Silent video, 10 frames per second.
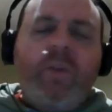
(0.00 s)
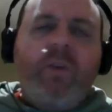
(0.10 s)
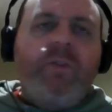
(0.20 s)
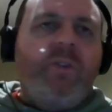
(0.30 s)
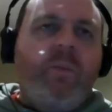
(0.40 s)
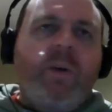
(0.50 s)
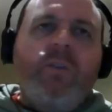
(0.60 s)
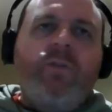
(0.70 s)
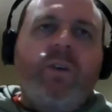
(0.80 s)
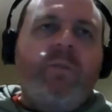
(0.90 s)
off the top of my
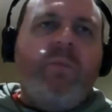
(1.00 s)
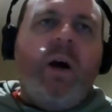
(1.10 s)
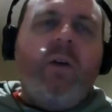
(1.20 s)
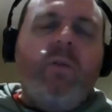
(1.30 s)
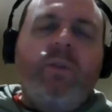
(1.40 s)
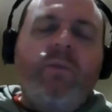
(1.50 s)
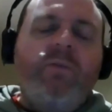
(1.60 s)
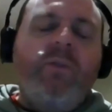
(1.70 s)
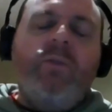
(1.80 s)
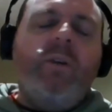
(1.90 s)
head, Jurassic Park, the
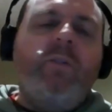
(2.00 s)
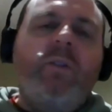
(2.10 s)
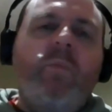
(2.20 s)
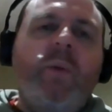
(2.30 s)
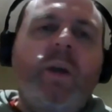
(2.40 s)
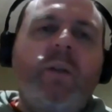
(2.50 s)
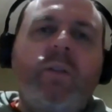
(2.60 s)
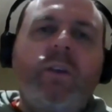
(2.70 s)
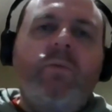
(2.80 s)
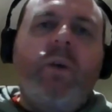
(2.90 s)
first one, is a lot better
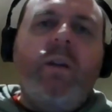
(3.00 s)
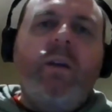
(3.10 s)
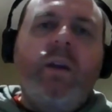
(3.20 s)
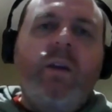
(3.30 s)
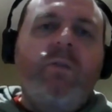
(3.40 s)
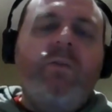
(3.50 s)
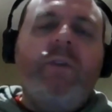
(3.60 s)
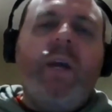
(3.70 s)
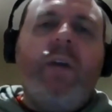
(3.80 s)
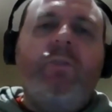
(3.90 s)
than this one in terms
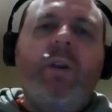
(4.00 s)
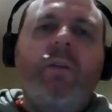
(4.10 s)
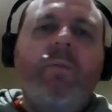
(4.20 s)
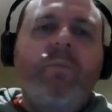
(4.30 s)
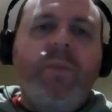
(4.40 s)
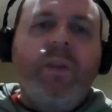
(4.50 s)
of how it's written.